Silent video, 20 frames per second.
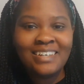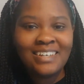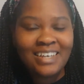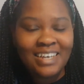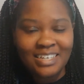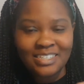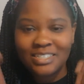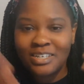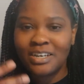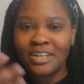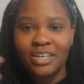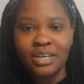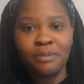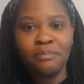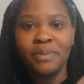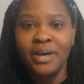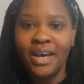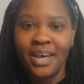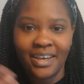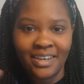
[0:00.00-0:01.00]
is going to come
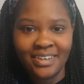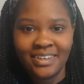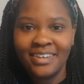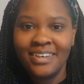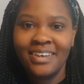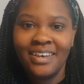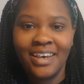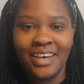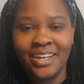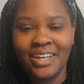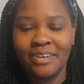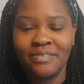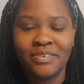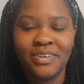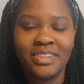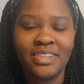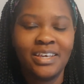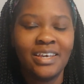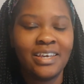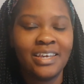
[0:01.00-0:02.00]
back and
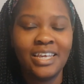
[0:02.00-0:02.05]
everything.